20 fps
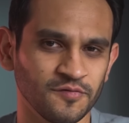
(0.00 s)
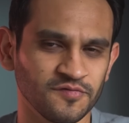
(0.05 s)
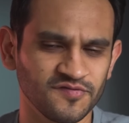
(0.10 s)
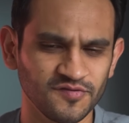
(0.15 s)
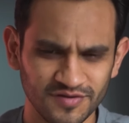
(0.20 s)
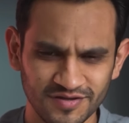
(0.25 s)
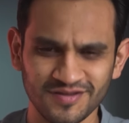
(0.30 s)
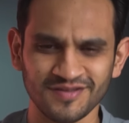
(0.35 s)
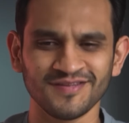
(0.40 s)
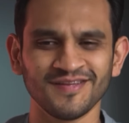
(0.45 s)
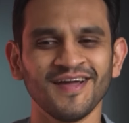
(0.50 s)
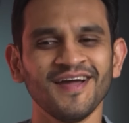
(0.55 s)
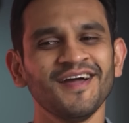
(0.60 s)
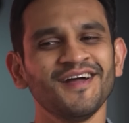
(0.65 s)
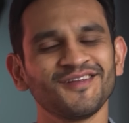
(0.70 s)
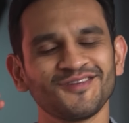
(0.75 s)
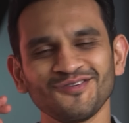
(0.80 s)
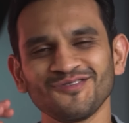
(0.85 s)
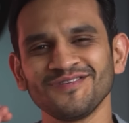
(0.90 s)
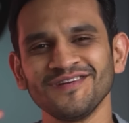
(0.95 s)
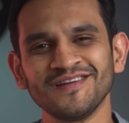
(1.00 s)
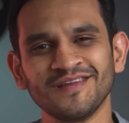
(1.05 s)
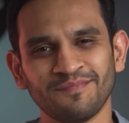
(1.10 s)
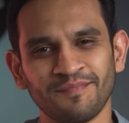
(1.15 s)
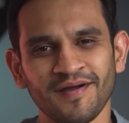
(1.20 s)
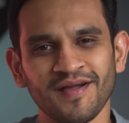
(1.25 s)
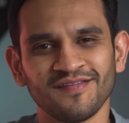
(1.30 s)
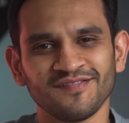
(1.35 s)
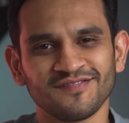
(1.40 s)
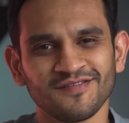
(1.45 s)
So it totally
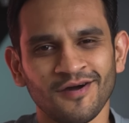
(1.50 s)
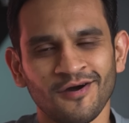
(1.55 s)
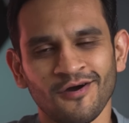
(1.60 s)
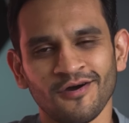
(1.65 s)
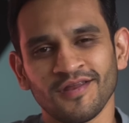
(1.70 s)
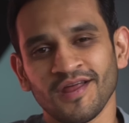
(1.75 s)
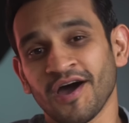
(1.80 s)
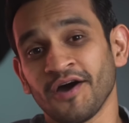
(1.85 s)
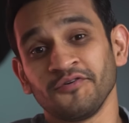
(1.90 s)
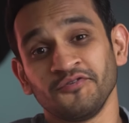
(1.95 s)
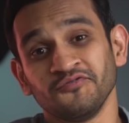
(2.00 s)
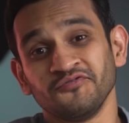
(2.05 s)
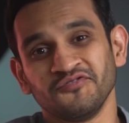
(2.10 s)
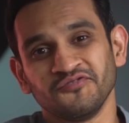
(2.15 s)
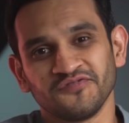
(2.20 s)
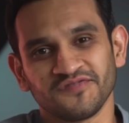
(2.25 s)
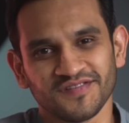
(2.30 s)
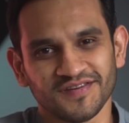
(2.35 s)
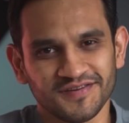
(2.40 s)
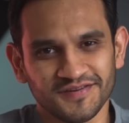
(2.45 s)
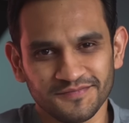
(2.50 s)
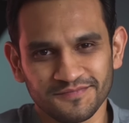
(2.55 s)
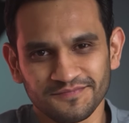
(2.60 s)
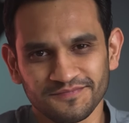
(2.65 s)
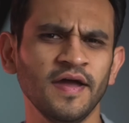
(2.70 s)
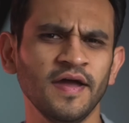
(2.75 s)
depends on how you use it.